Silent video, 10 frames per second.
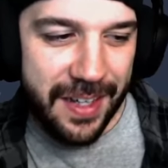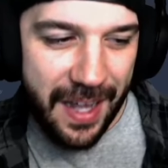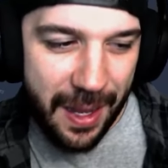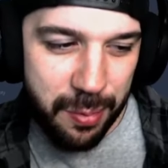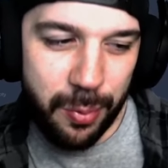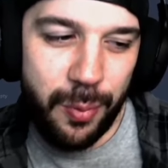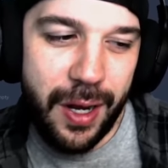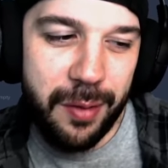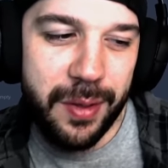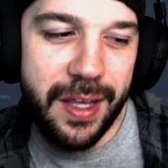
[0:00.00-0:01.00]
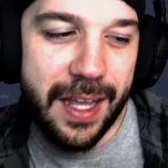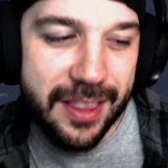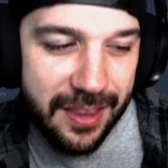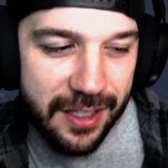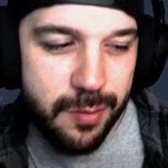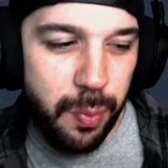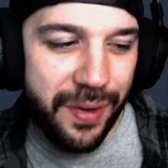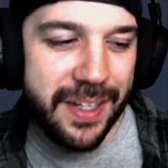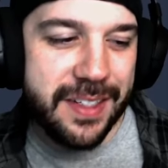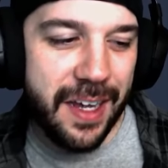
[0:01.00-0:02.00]
I'm probably, at this
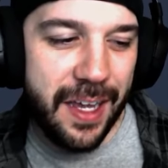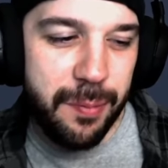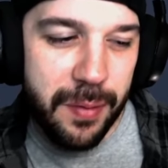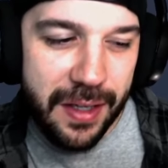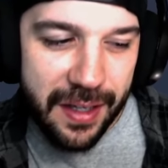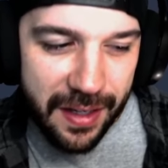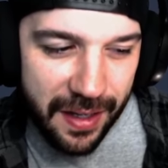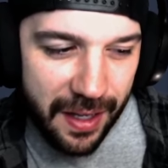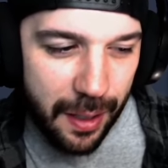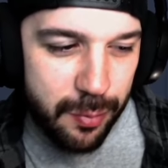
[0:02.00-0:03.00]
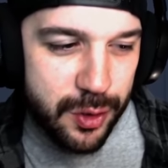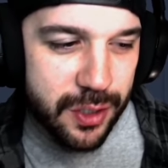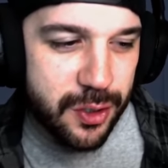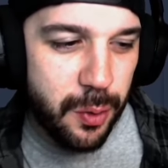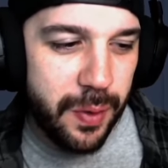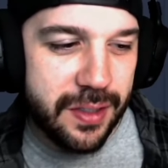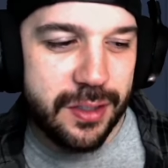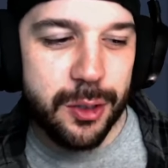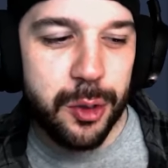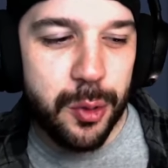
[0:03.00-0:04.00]
point in time, I'm just going
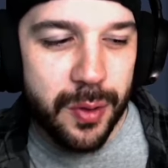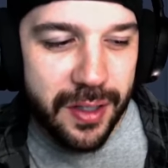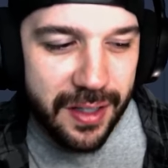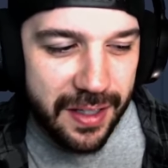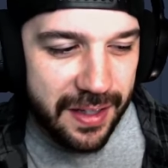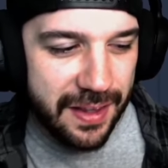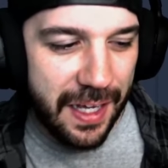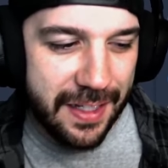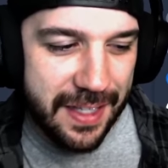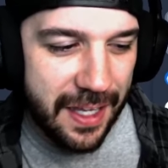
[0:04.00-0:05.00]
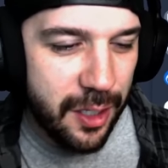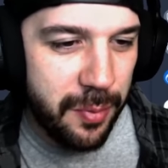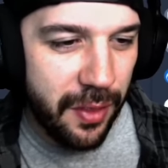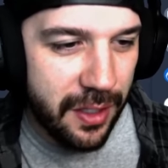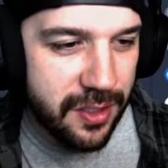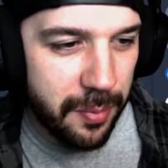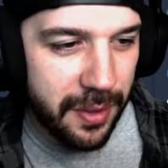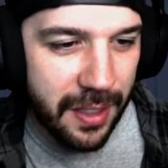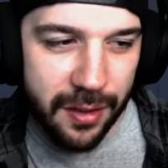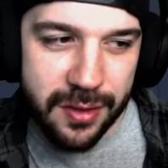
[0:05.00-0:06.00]
to not take him and let
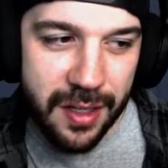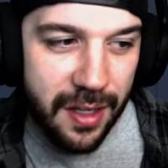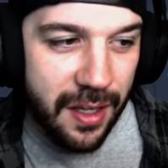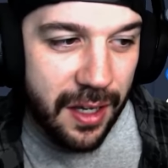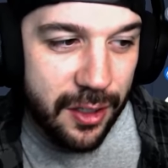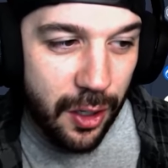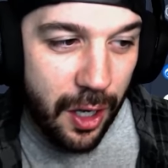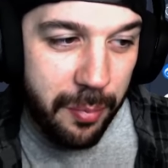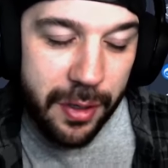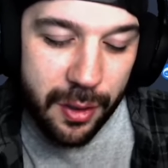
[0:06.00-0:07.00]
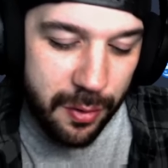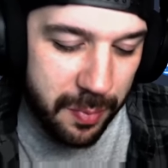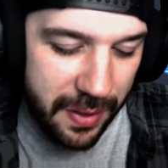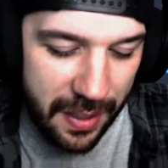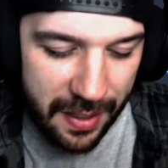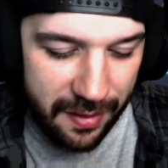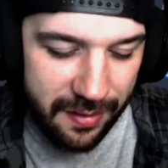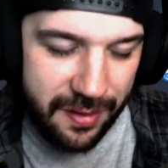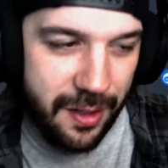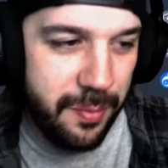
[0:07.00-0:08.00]
somebody else. And, I'm going to go with my guy.
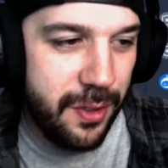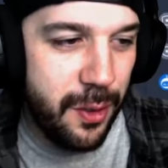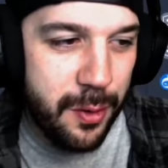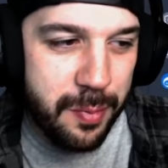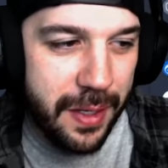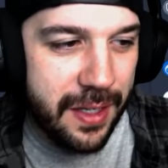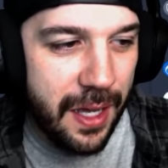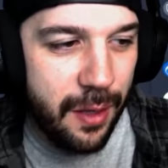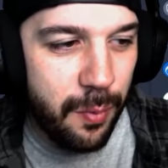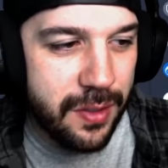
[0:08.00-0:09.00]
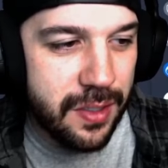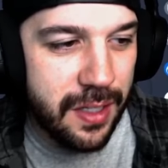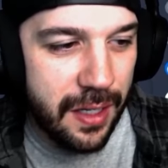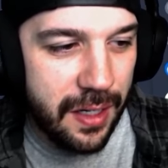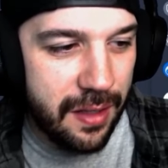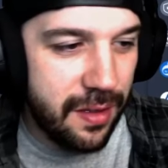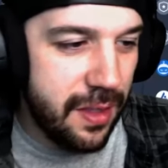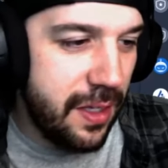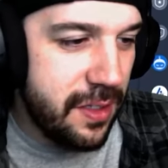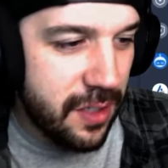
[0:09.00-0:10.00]
I'm going to go with my guy once again. I think
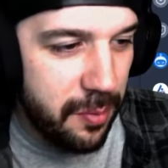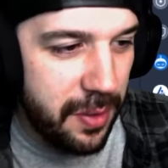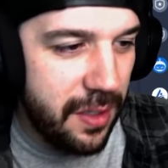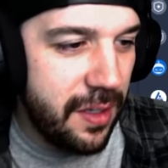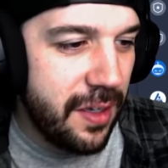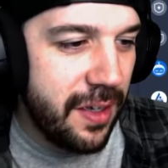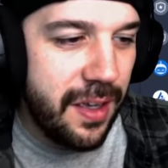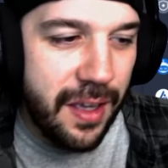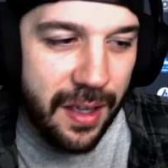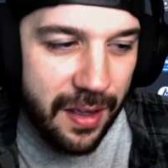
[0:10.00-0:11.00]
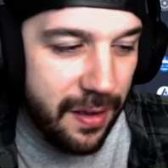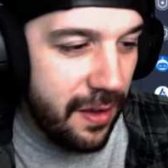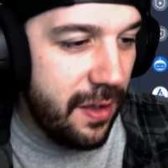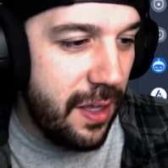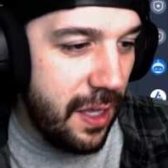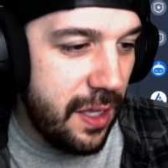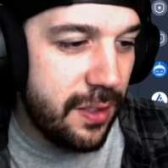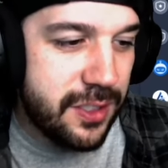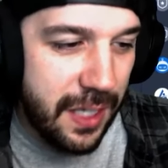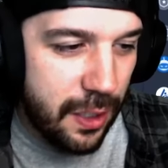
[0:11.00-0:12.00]
that he's going to be a
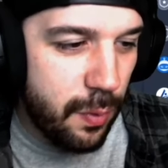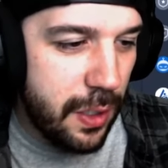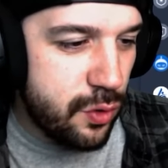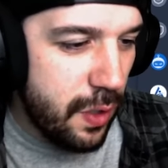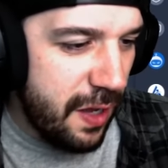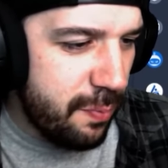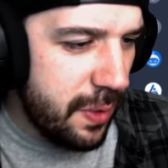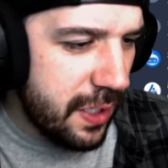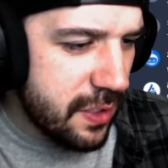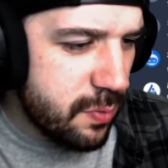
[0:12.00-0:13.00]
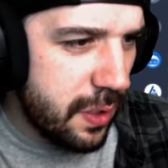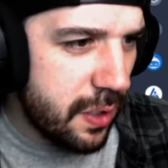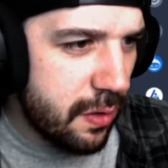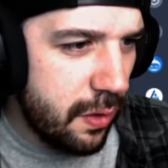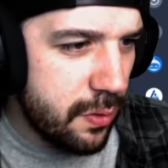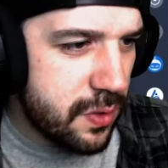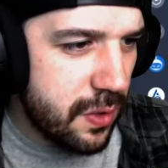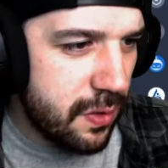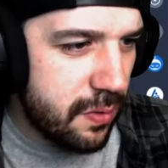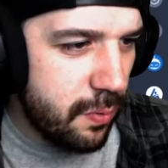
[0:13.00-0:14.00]
second-round draft pick as we get
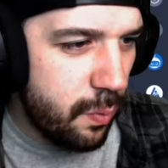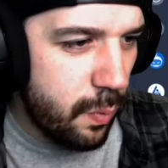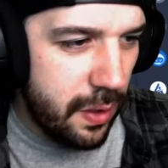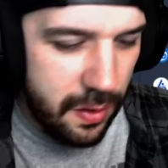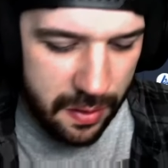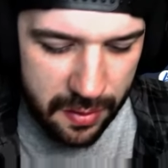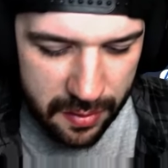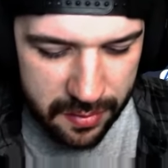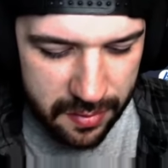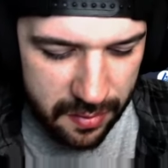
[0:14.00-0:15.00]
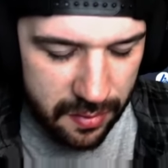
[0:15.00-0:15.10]
closer. Where is...